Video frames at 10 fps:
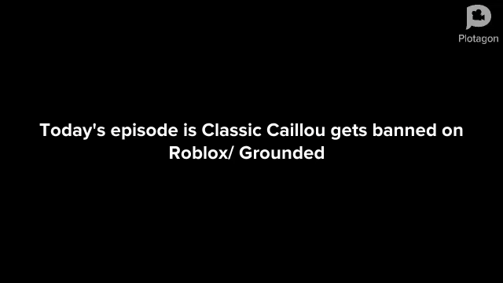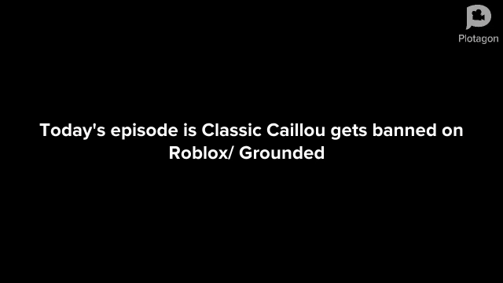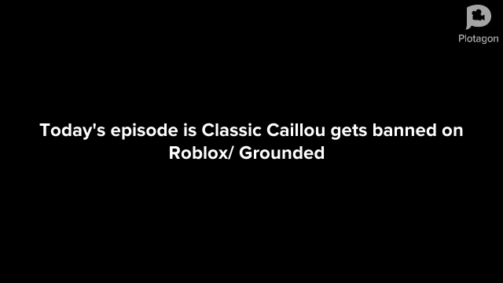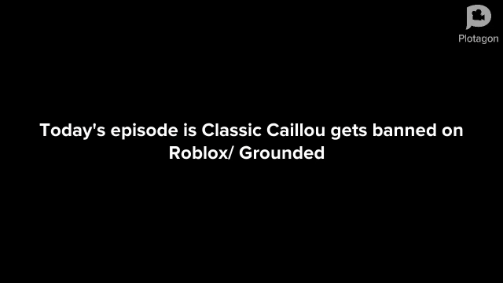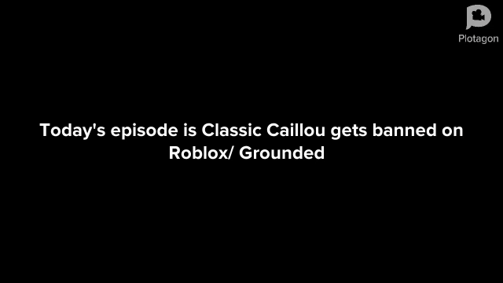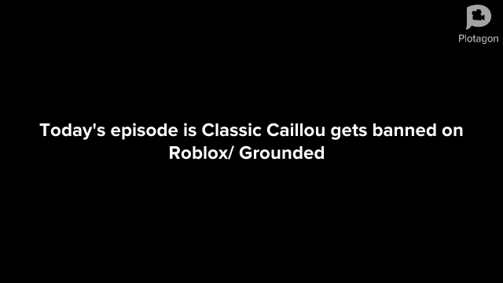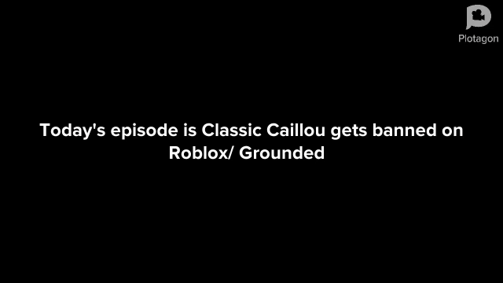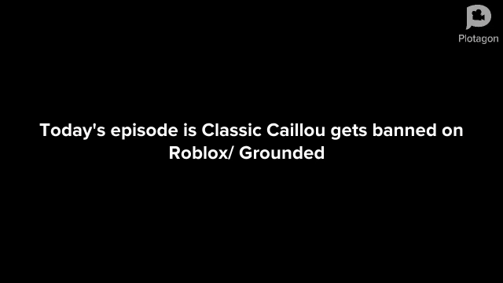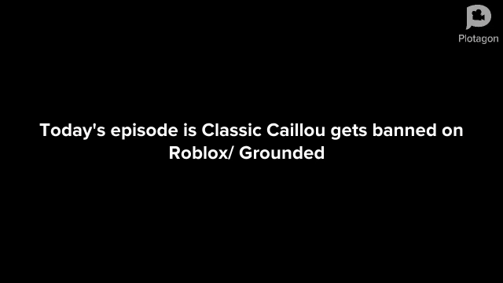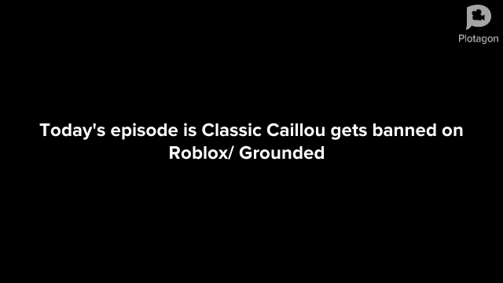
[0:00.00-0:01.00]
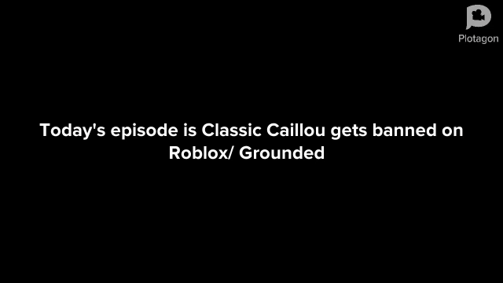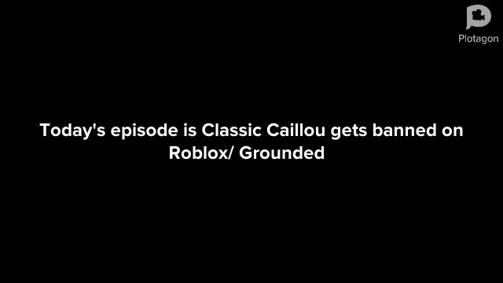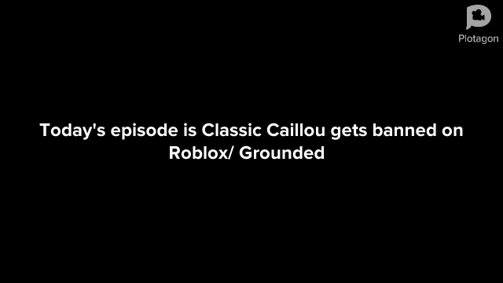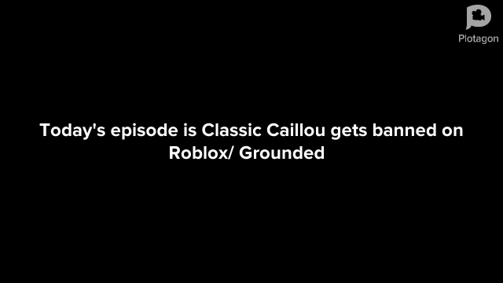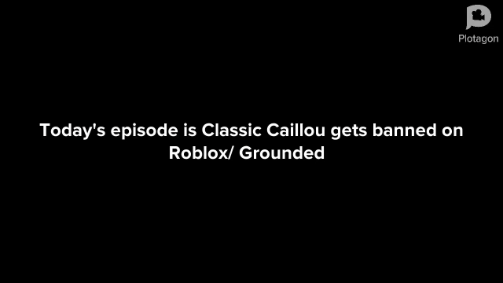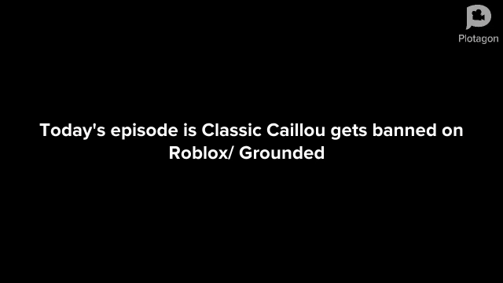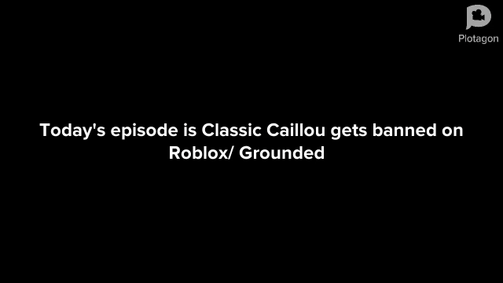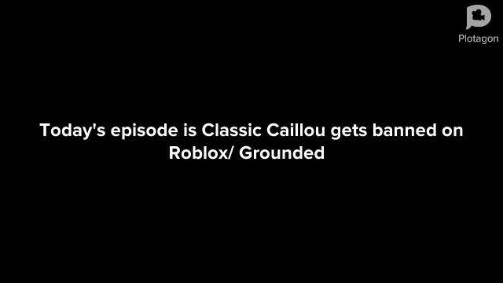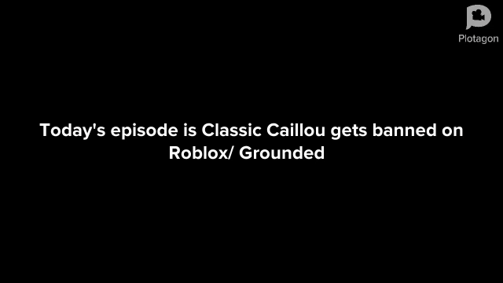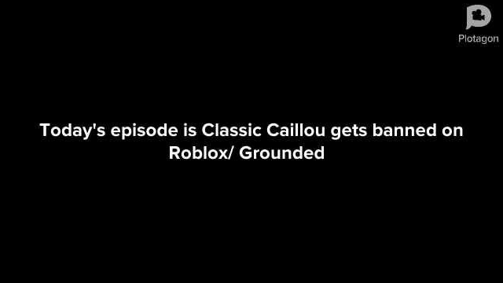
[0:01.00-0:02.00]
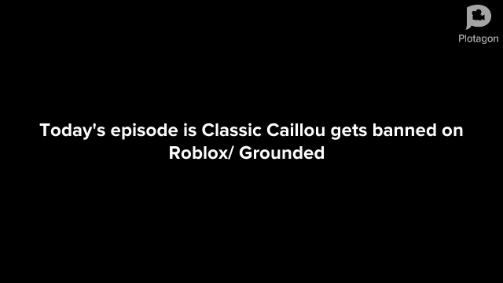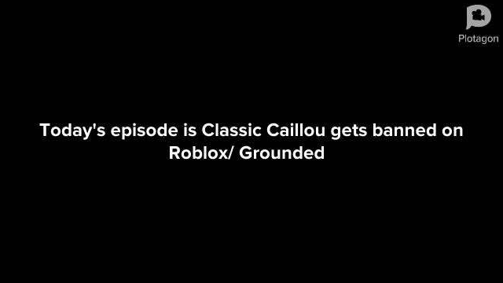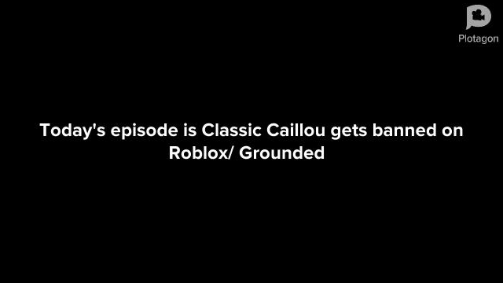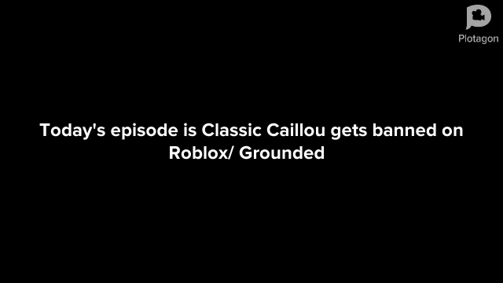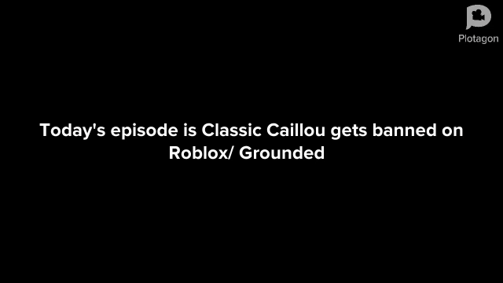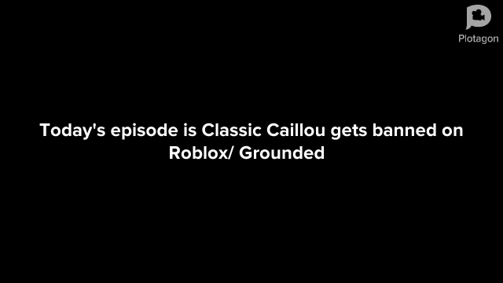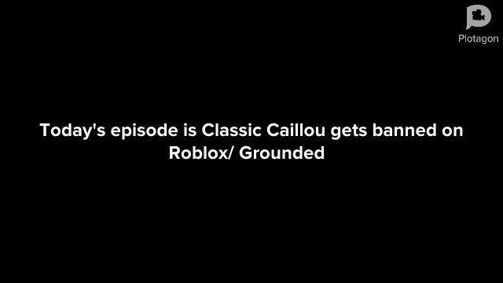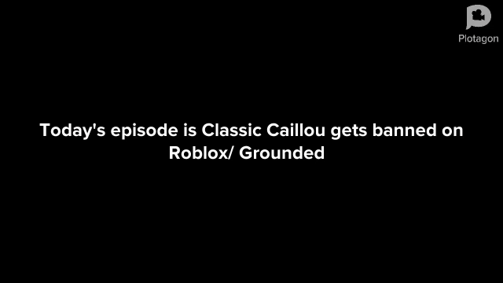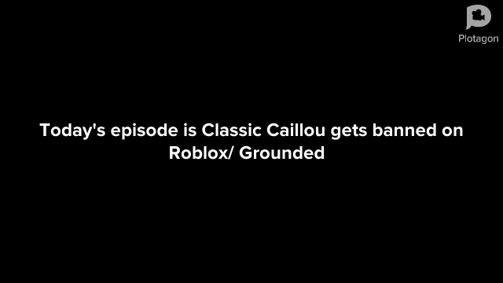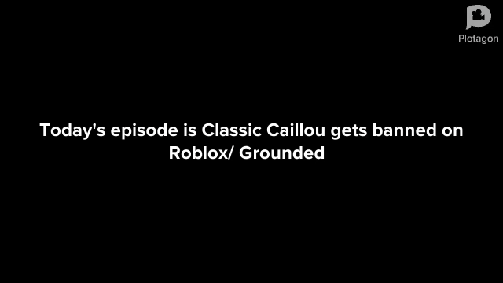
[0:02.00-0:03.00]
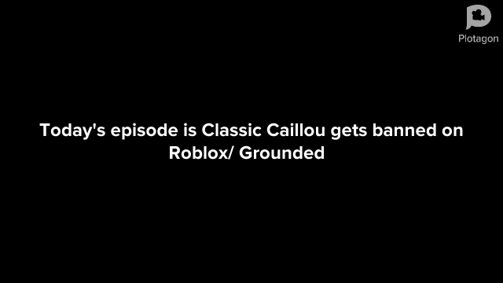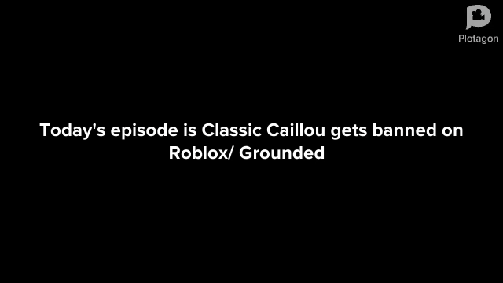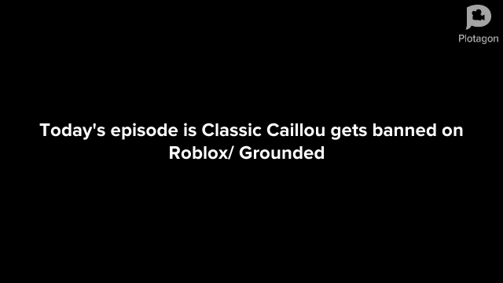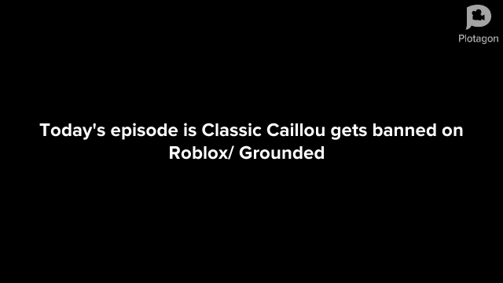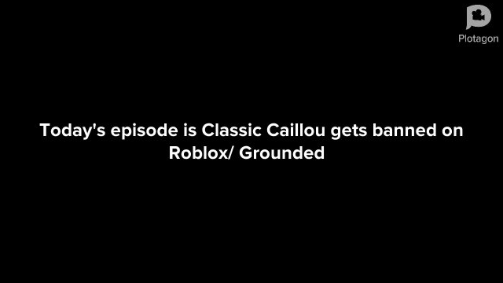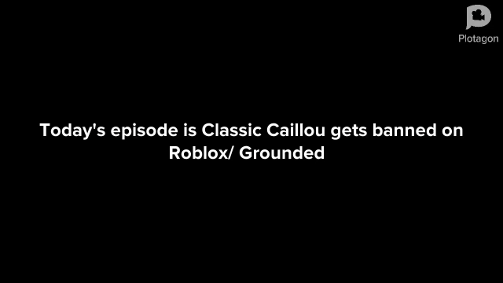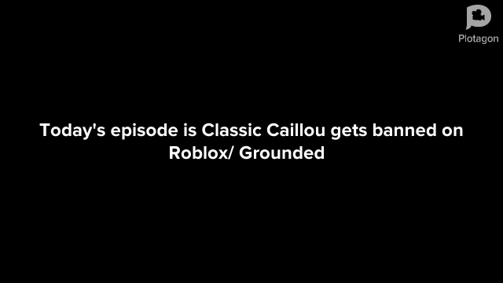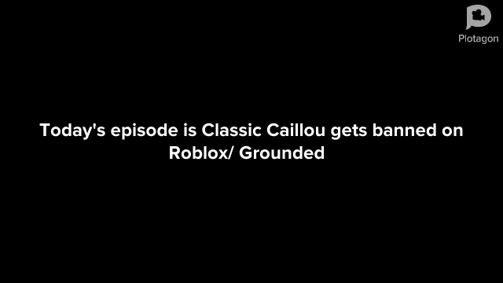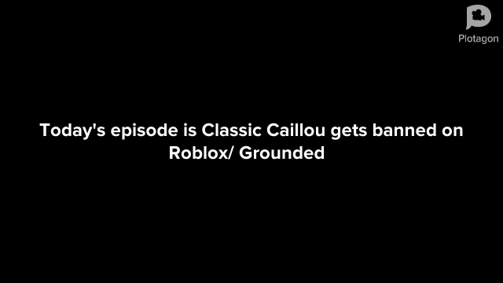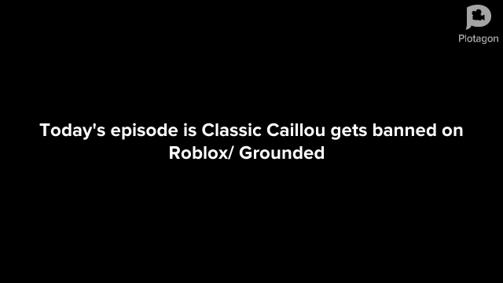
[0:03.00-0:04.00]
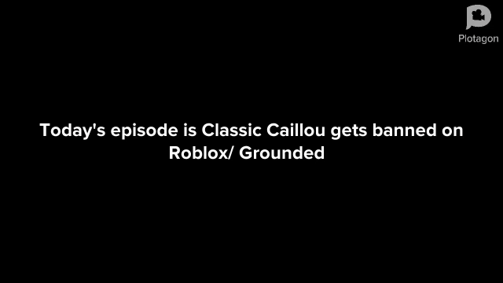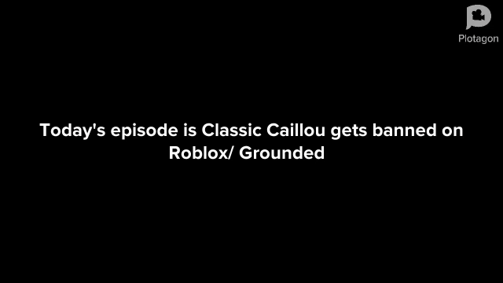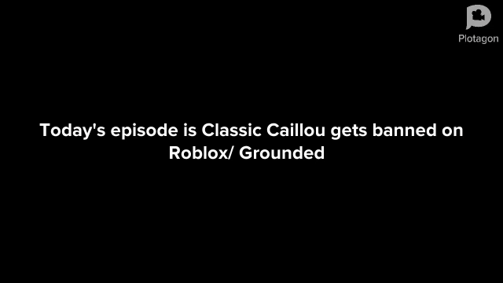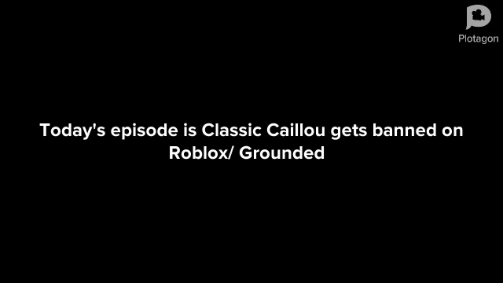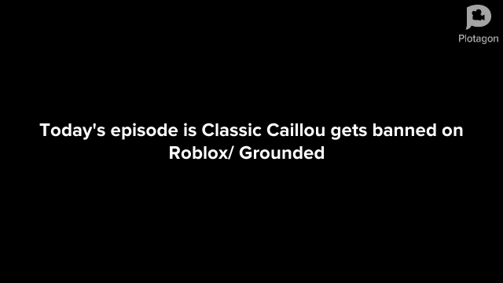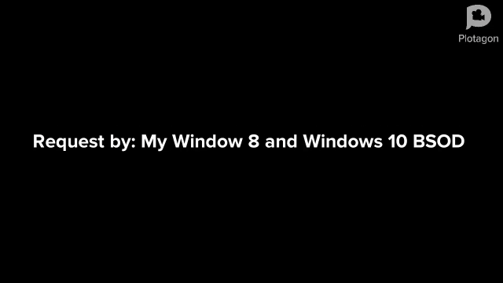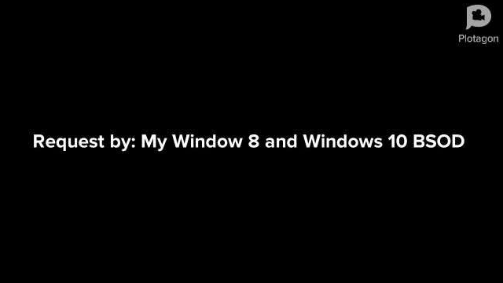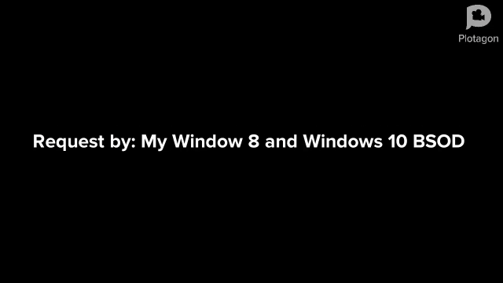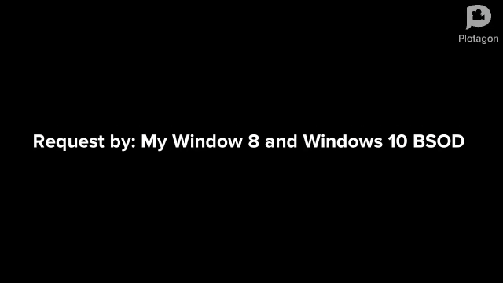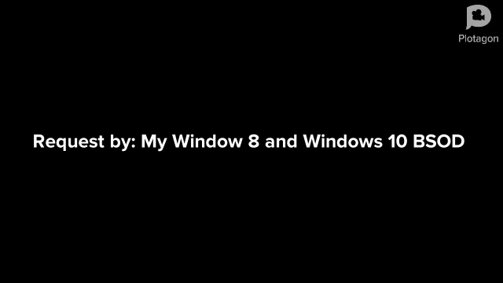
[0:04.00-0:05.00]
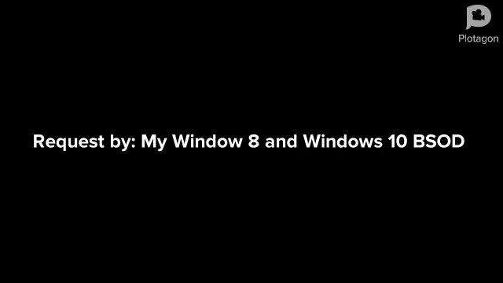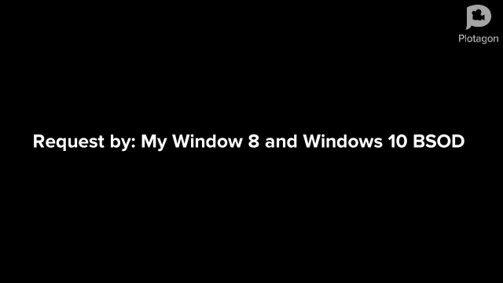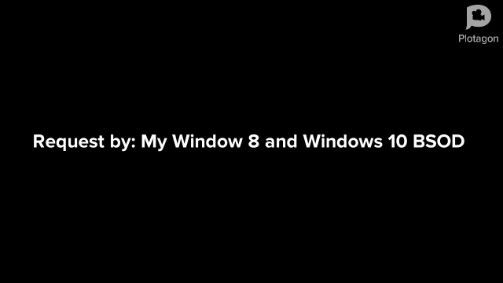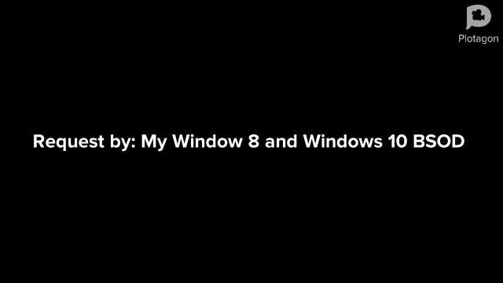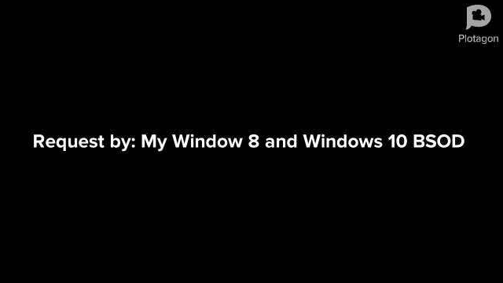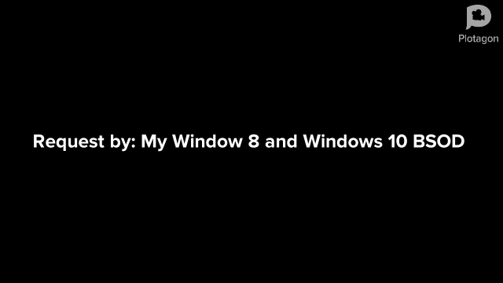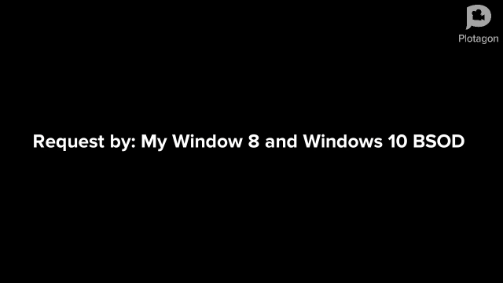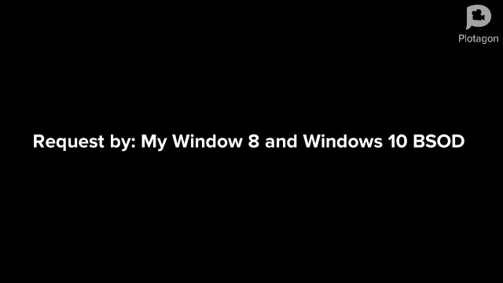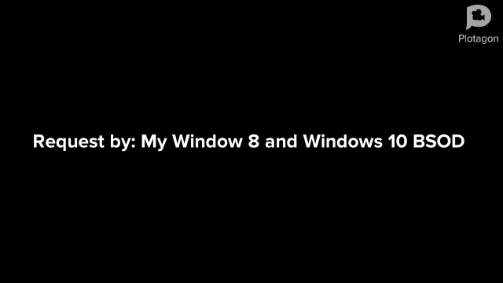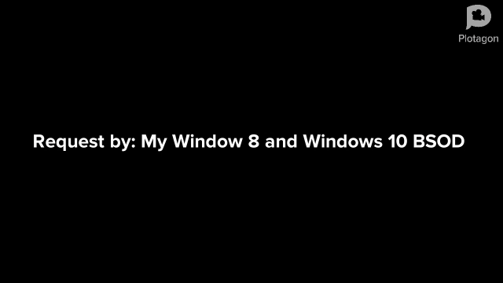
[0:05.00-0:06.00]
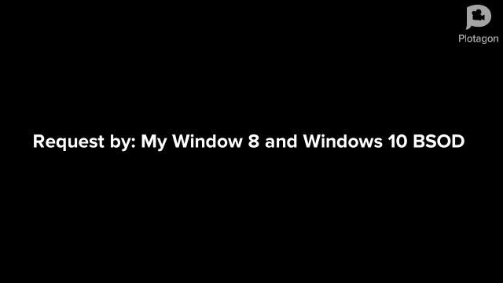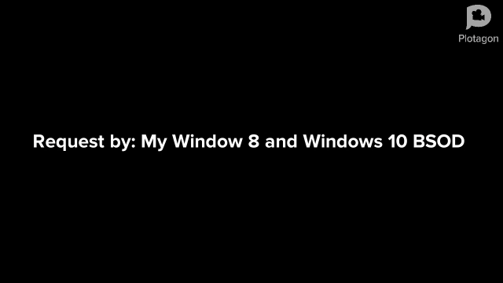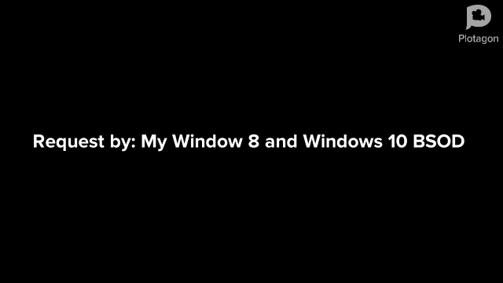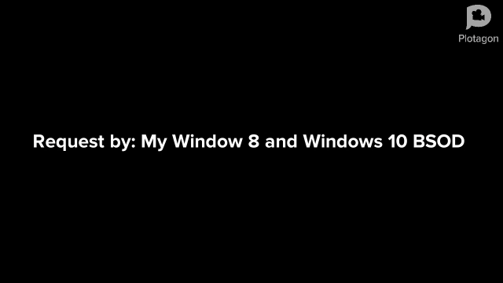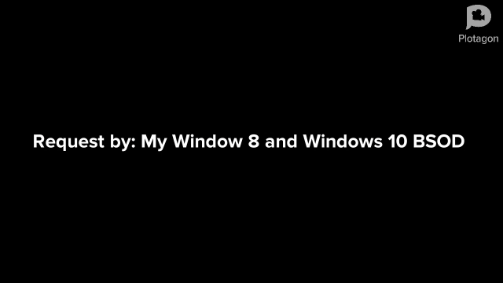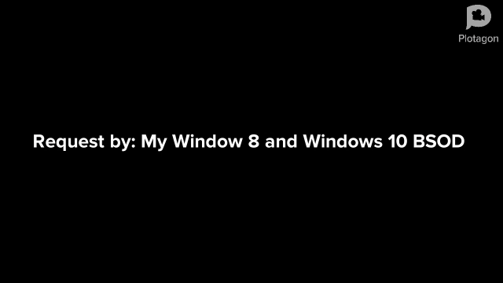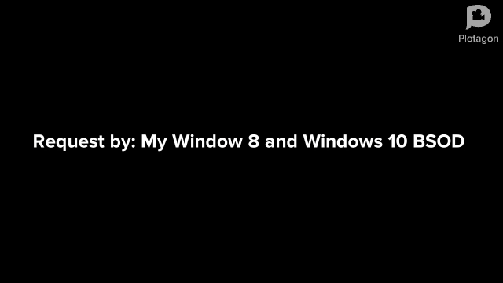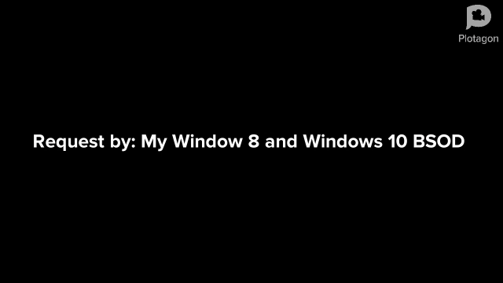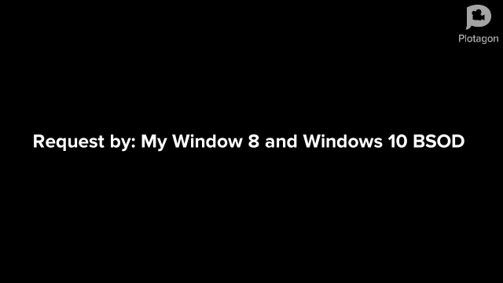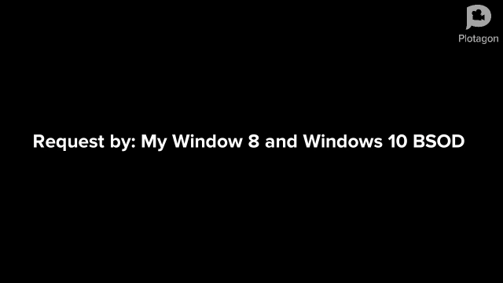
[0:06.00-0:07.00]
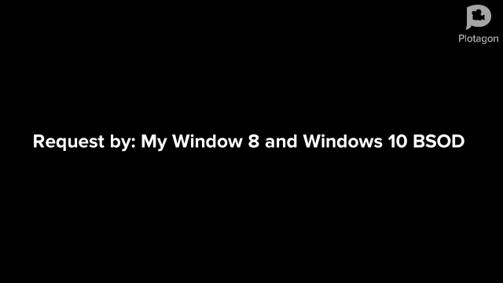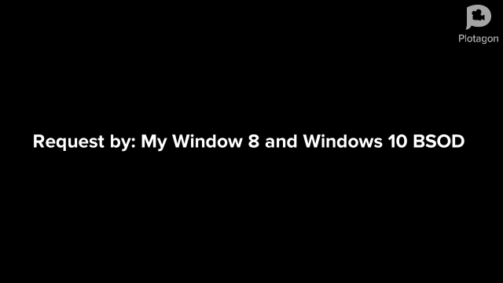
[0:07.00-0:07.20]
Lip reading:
No face is visible, so there are no lips to read.